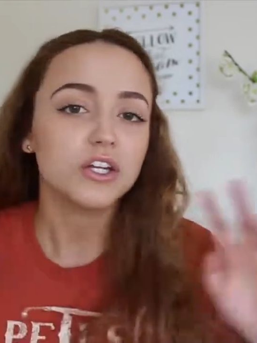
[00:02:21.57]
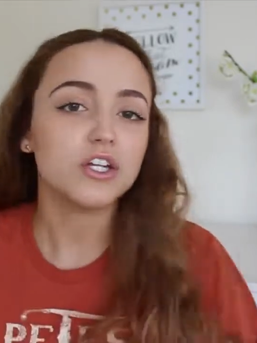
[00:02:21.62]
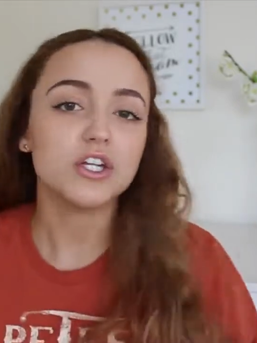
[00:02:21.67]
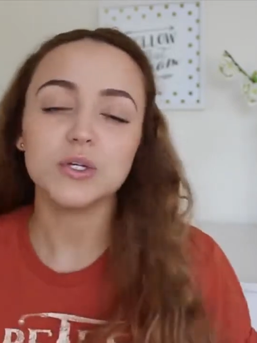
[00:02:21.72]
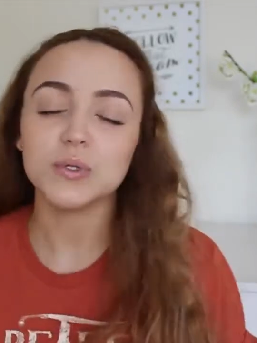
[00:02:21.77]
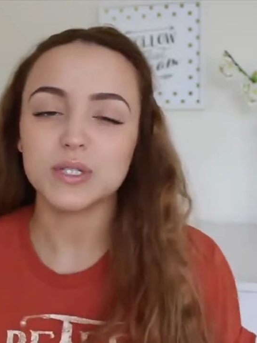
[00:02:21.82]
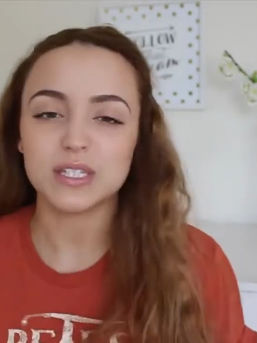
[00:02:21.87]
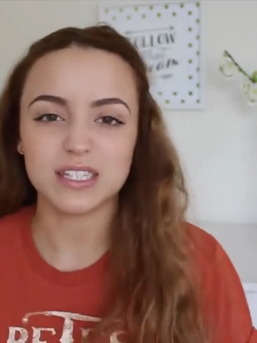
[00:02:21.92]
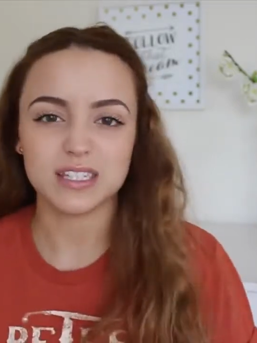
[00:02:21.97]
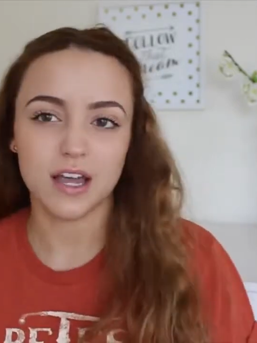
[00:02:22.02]

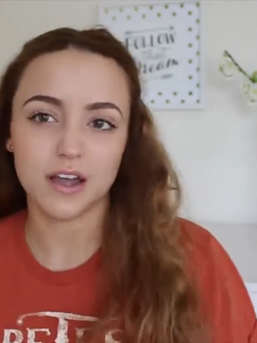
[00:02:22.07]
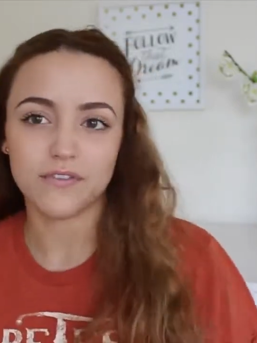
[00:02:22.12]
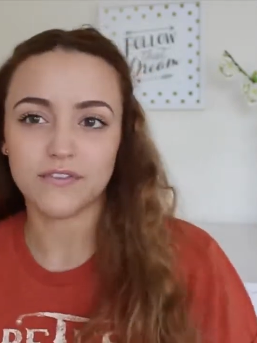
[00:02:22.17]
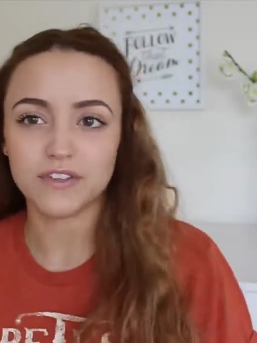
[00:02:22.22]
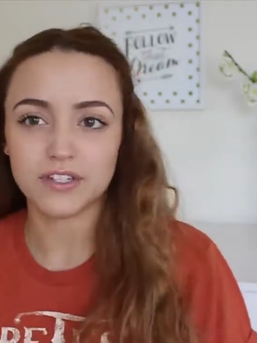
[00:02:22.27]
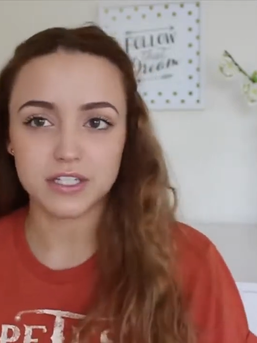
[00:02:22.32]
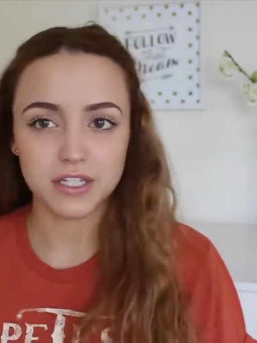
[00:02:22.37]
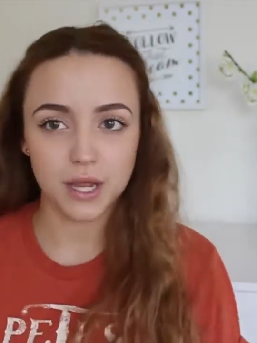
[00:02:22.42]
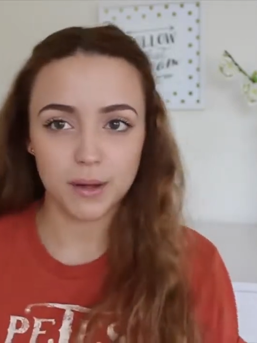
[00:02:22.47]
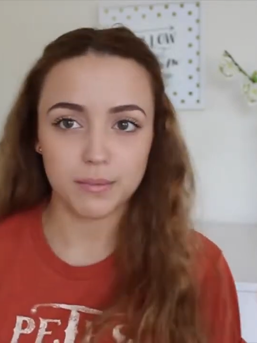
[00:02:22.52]
New
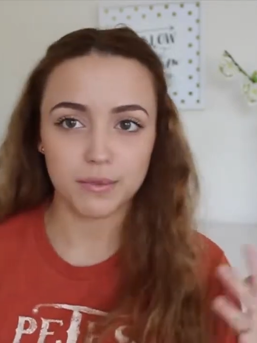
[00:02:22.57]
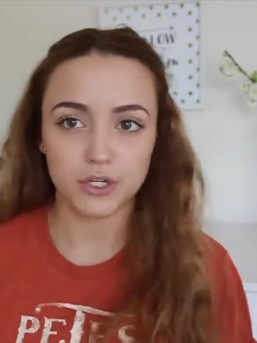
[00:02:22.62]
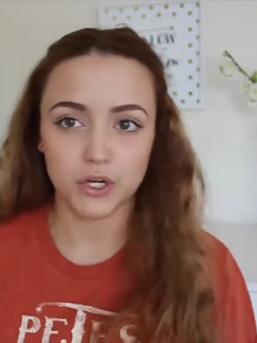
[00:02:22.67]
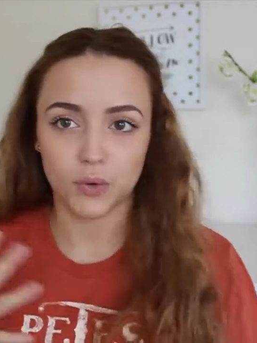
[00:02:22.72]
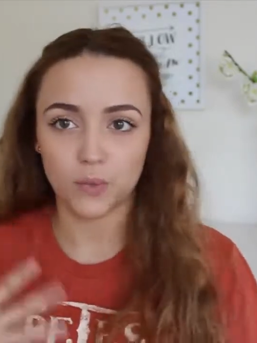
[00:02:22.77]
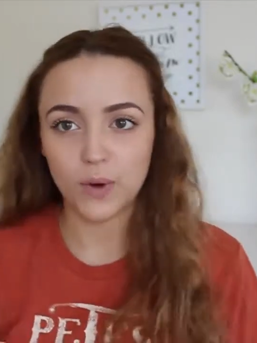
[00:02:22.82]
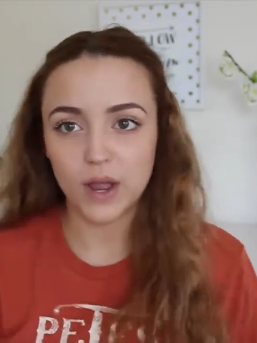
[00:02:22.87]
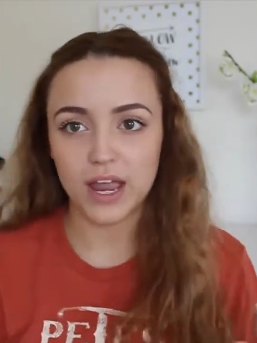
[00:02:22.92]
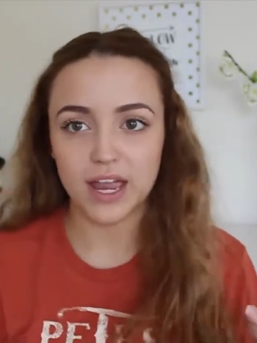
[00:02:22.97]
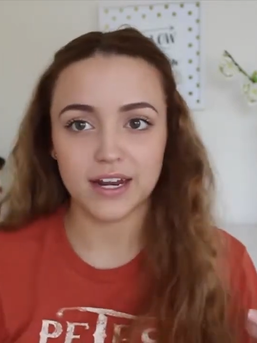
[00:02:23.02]
stuff is coming
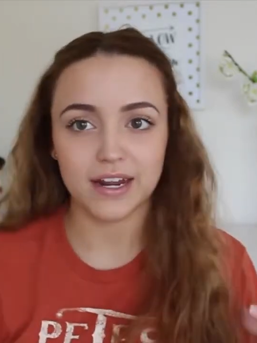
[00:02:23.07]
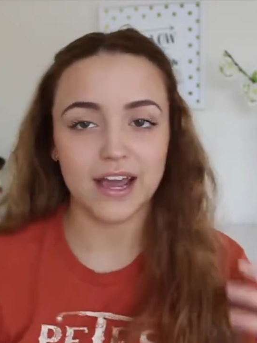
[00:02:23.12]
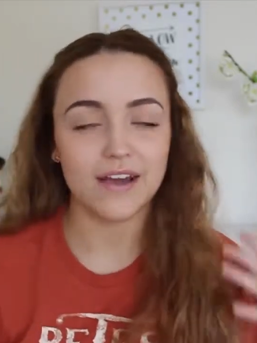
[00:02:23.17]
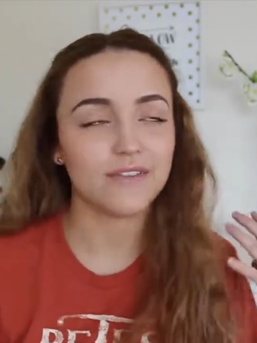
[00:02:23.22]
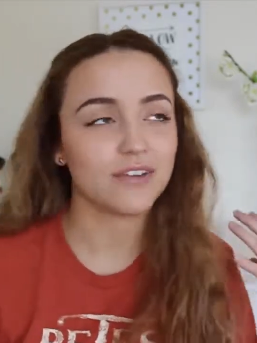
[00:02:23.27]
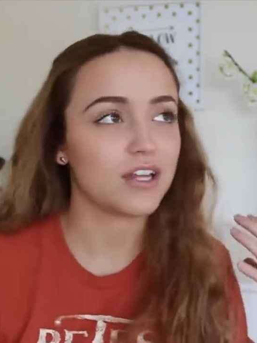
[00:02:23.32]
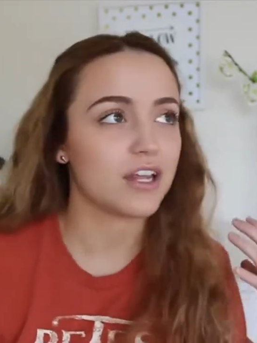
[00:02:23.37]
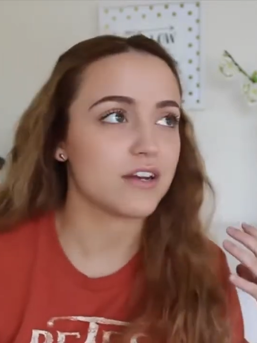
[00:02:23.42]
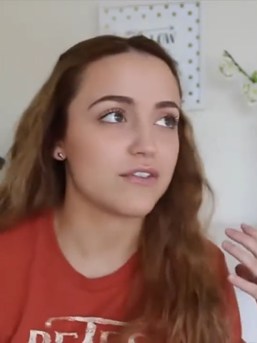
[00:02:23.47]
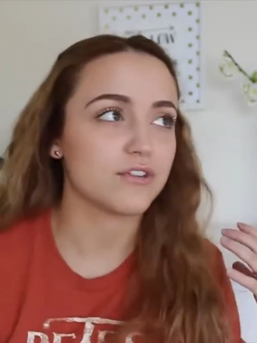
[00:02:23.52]
your way and I
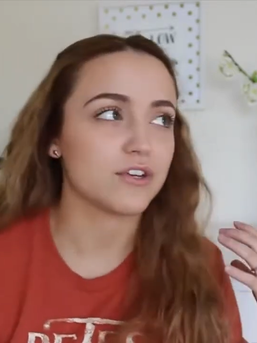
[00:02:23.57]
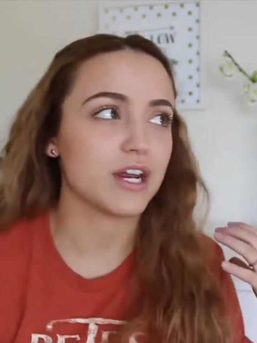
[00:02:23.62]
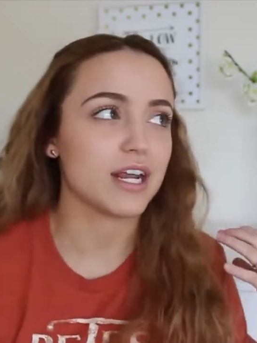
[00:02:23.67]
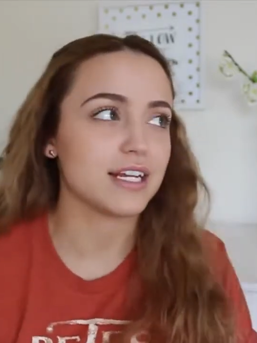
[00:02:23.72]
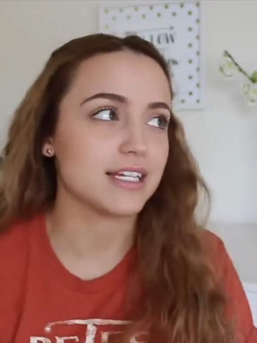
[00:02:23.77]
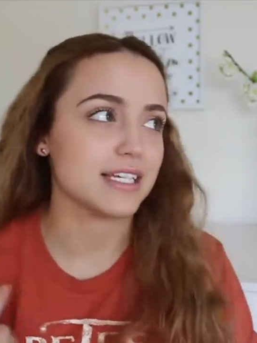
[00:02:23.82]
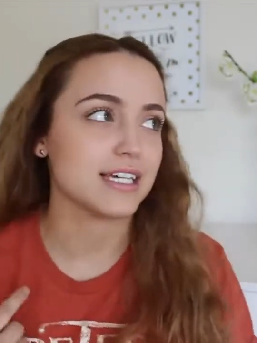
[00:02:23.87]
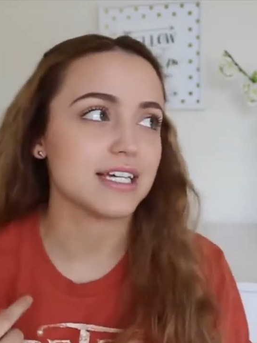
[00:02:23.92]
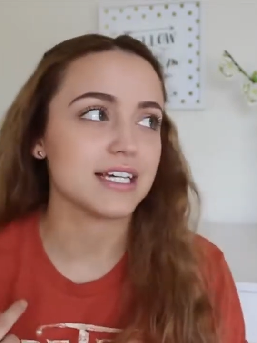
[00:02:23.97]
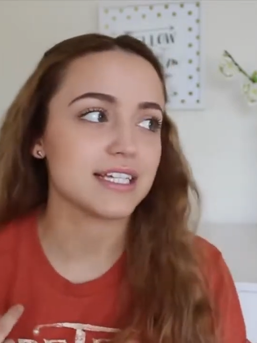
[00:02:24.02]
have a lot of good
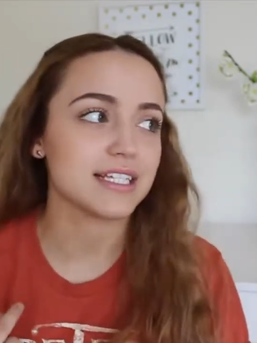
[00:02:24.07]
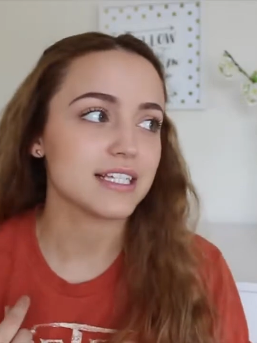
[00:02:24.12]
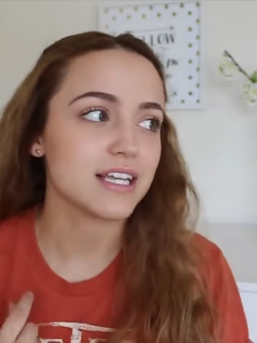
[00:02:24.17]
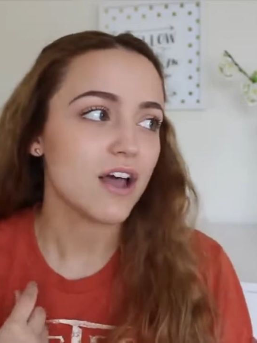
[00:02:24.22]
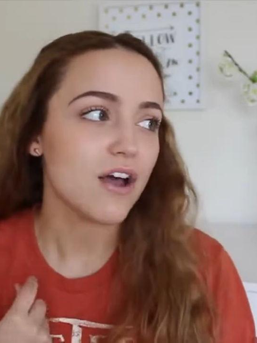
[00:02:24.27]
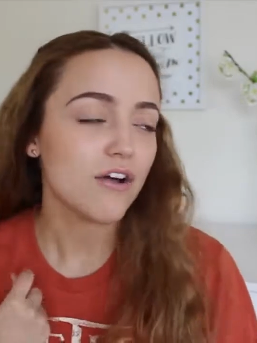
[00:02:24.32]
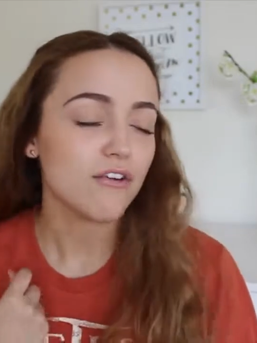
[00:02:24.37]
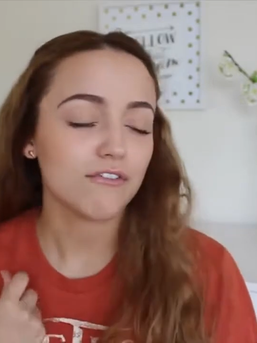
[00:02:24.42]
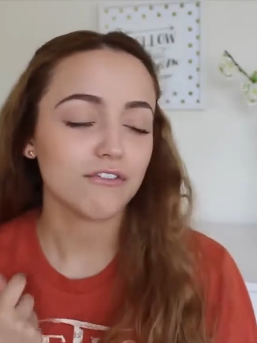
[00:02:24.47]
ideas